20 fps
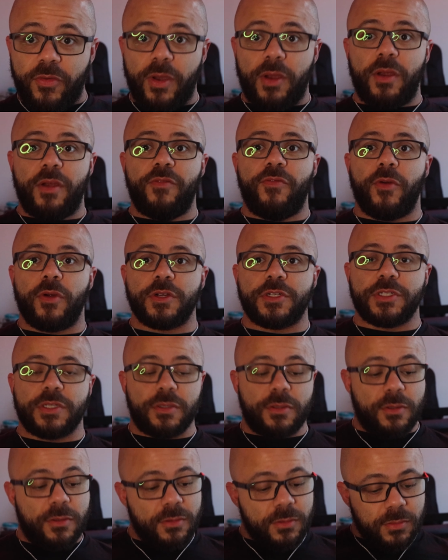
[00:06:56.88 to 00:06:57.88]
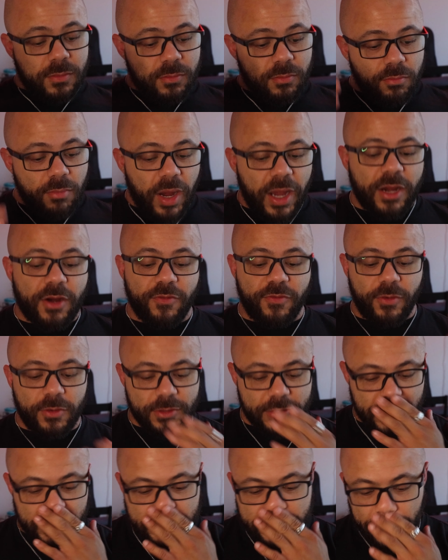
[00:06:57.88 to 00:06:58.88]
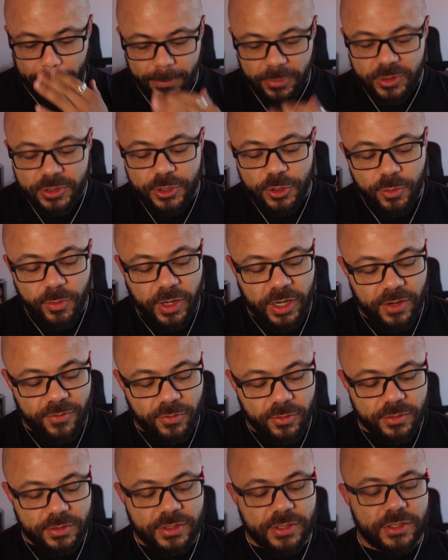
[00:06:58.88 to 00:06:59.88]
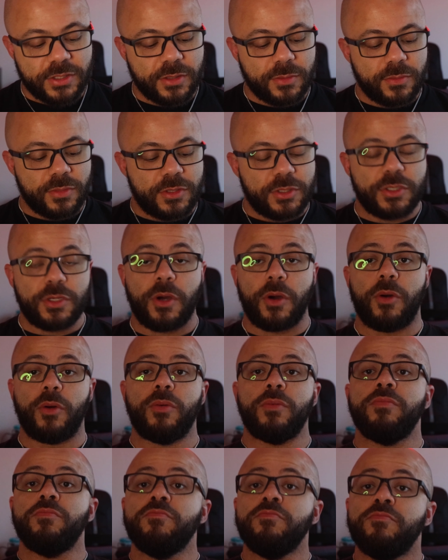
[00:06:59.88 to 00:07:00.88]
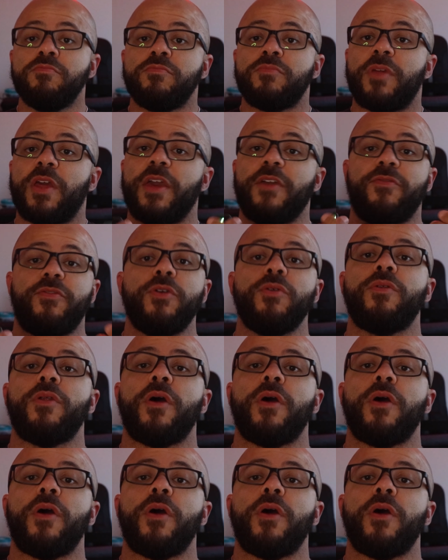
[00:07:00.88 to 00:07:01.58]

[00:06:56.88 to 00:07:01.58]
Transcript: very versatile microphone system, two microphone systems. So if you